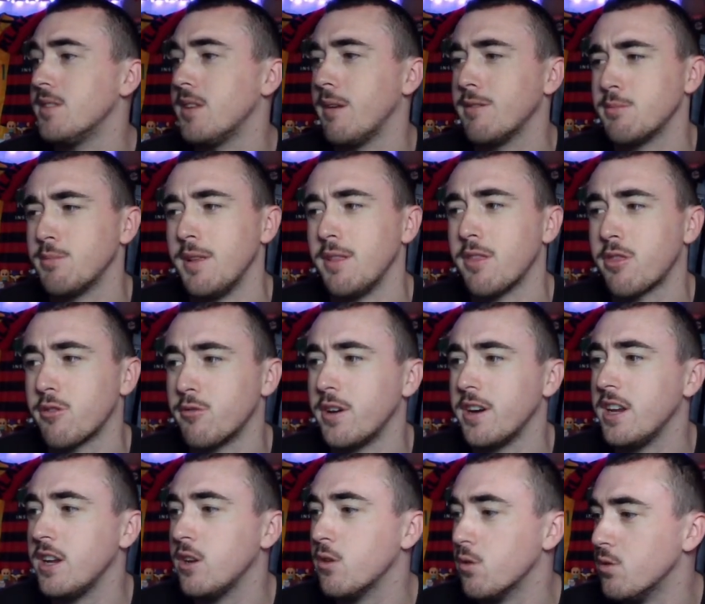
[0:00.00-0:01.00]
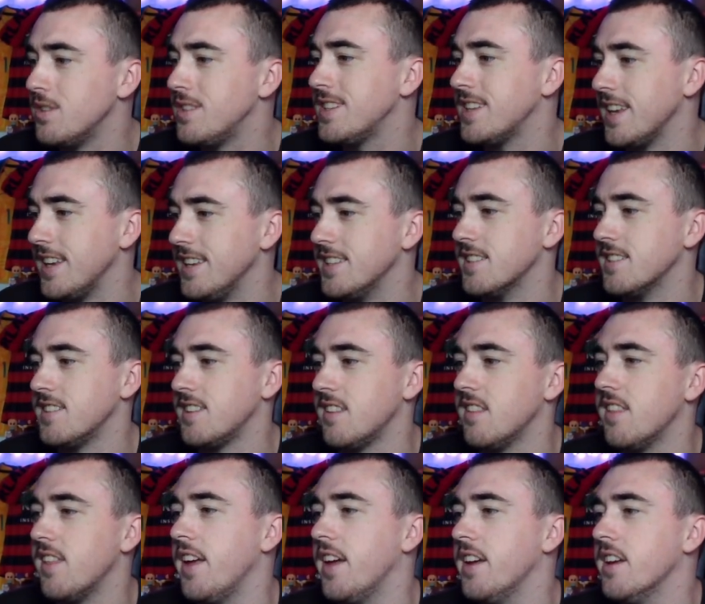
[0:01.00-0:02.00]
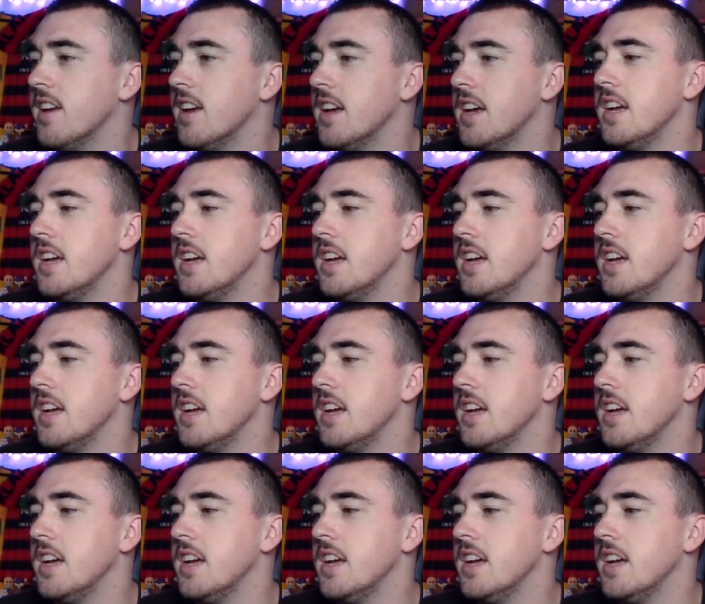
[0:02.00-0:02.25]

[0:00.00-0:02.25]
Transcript: They've spent 3 good seasons in there,